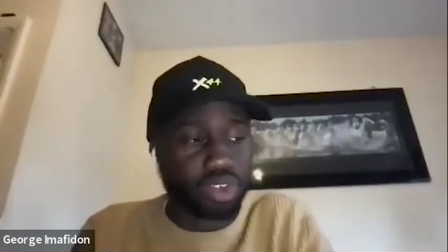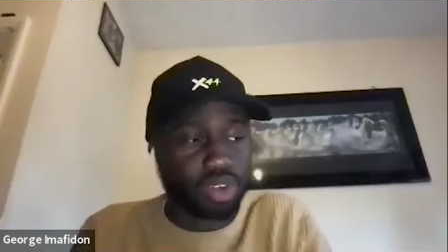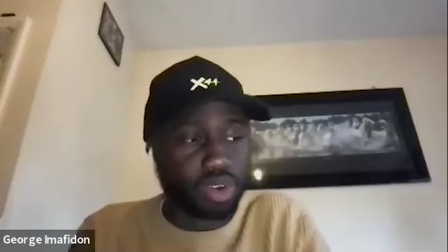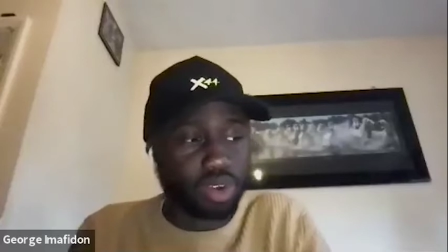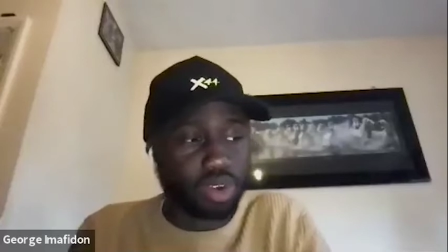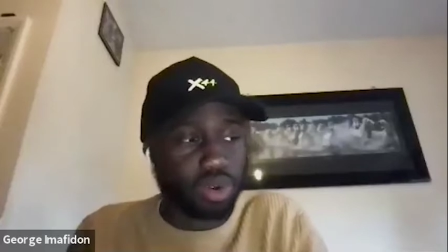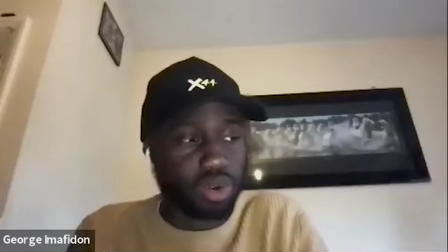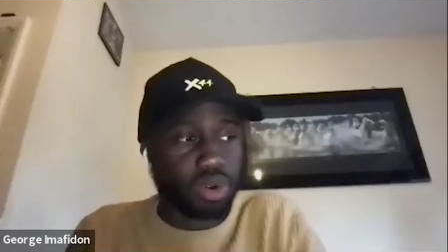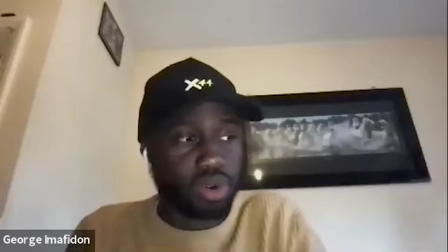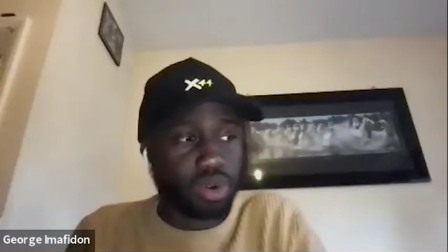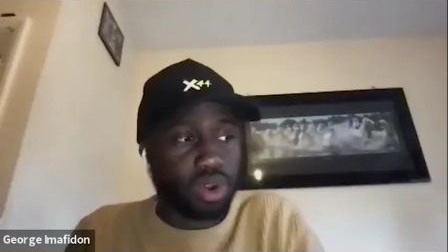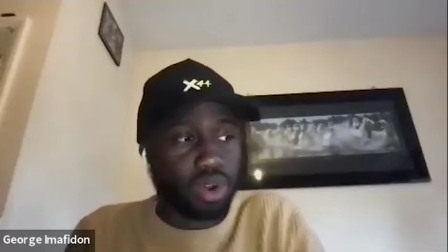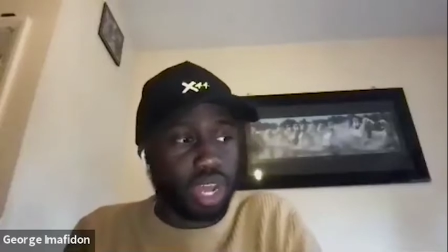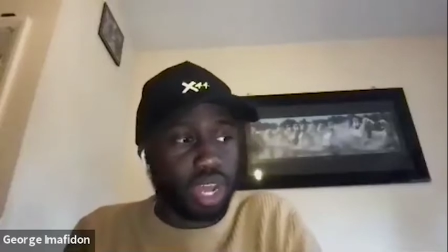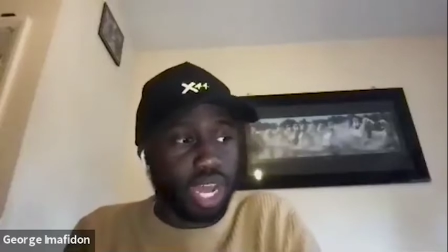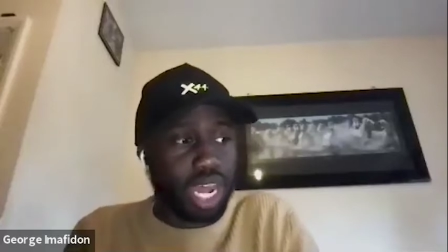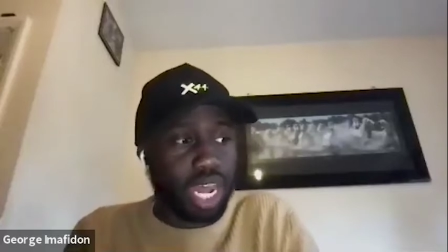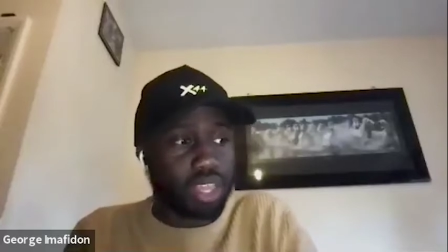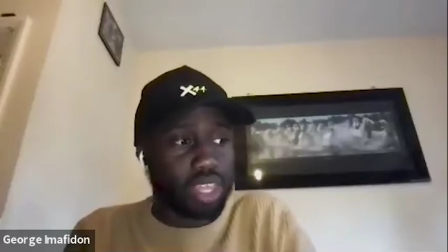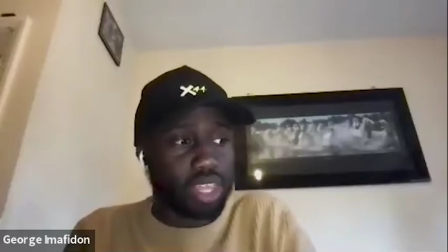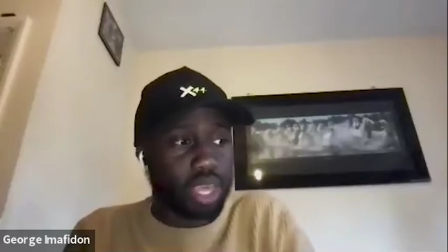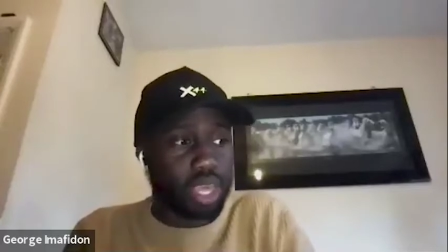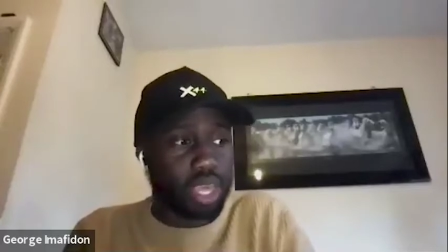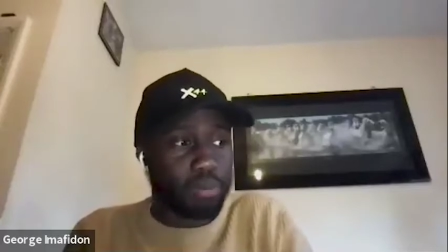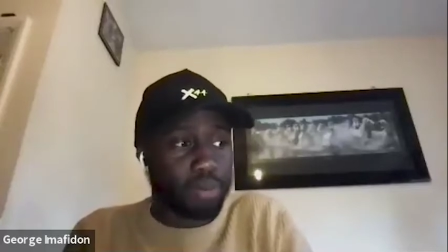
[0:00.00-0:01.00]
So
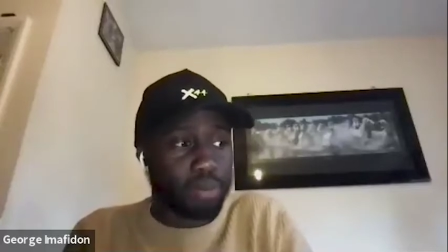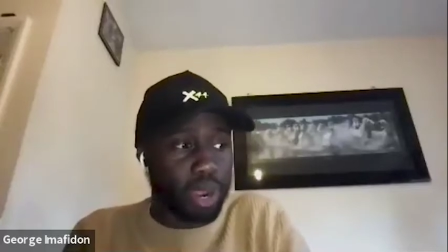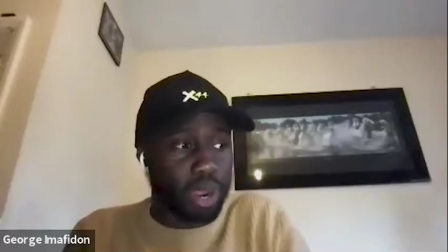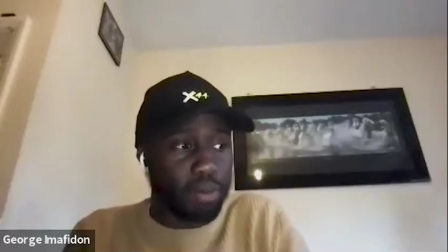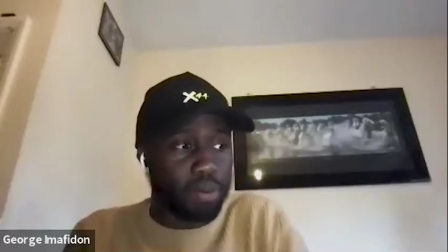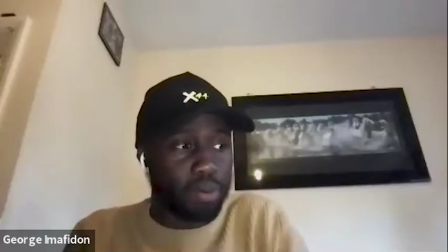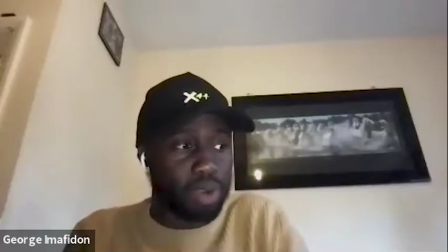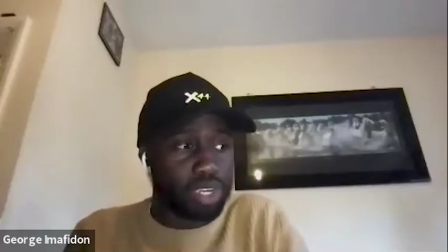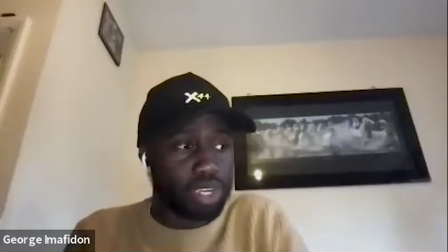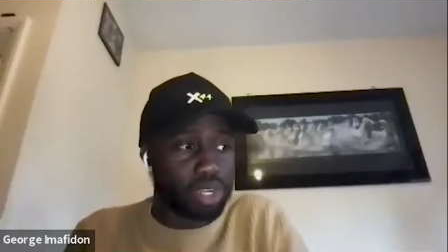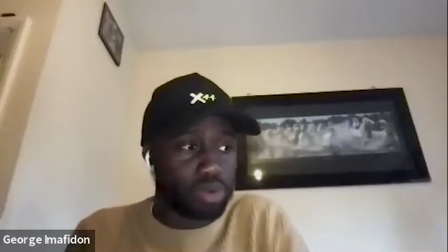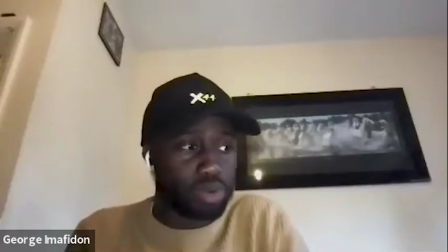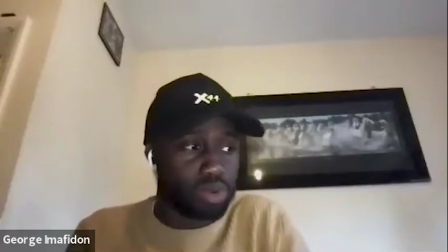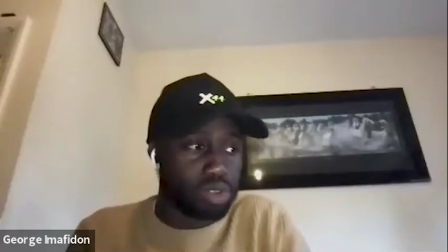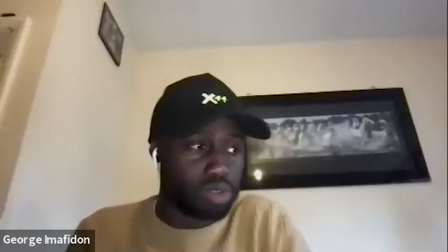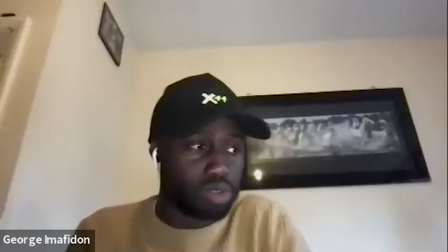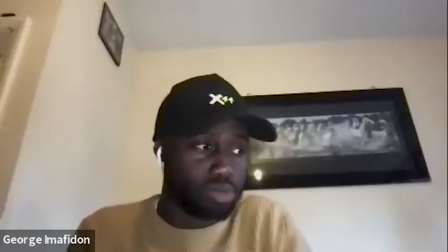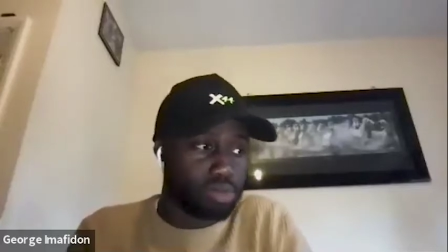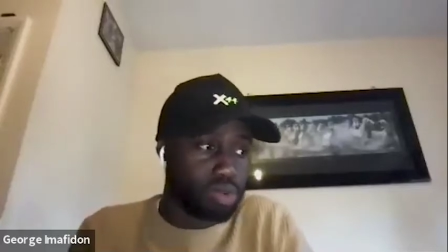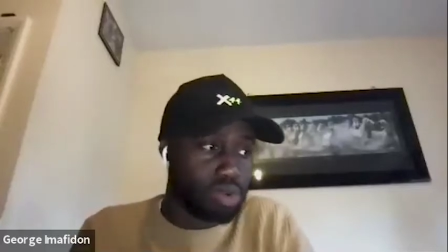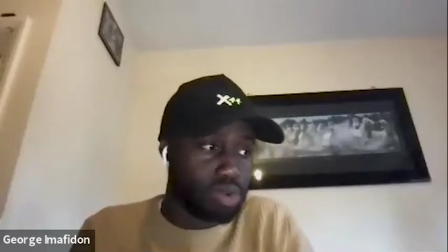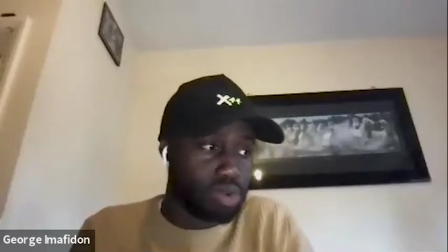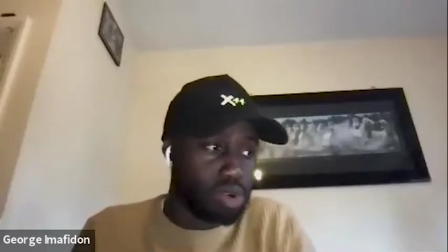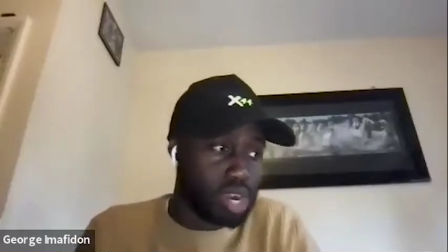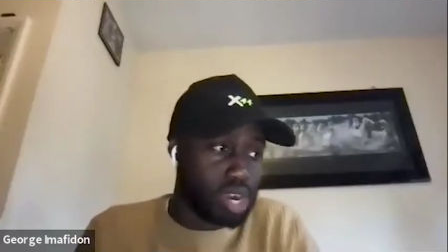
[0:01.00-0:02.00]
I'd say peer pressure
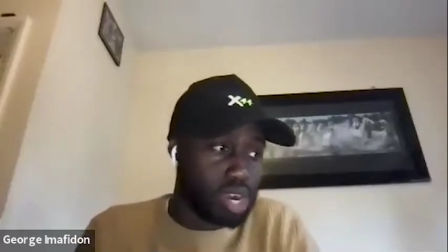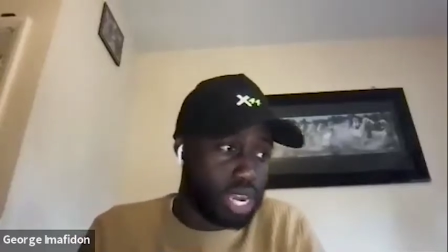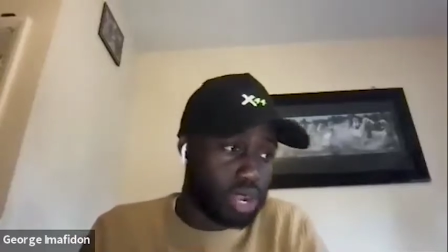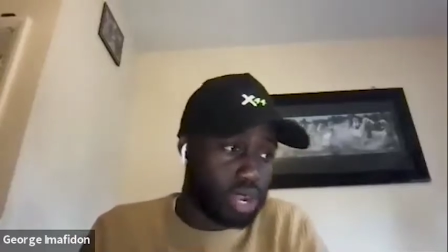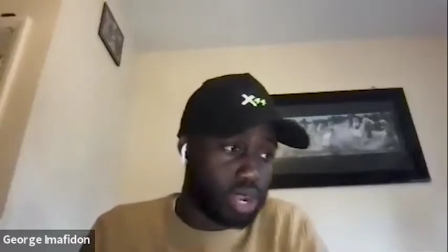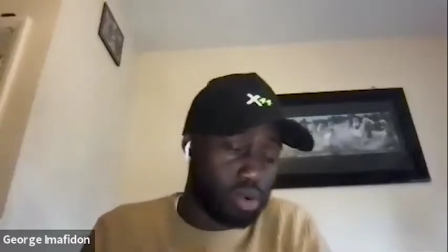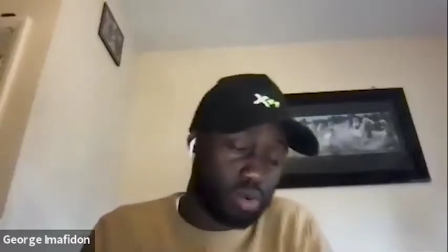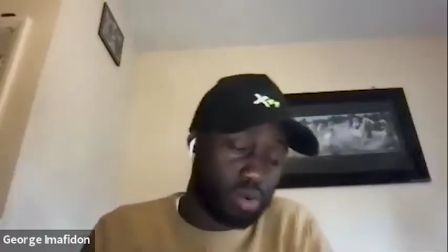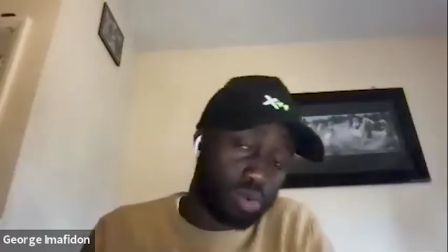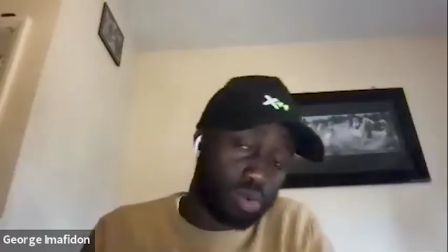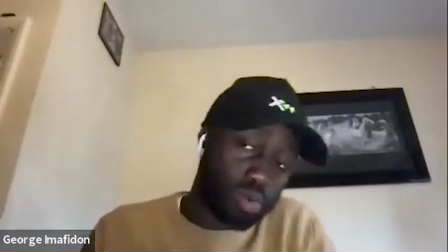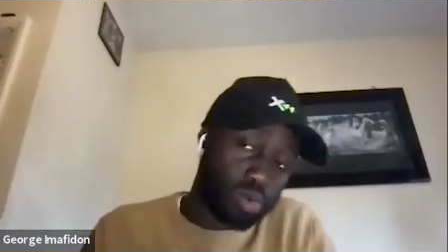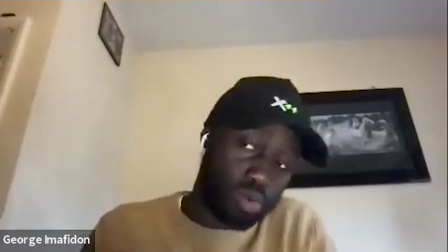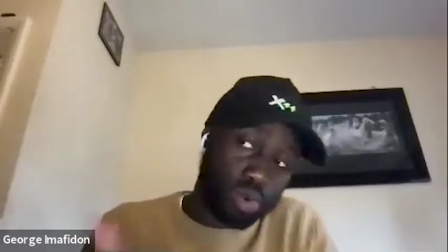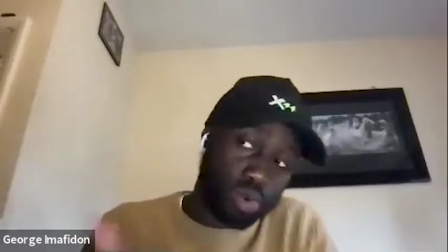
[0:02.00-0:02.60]
was more like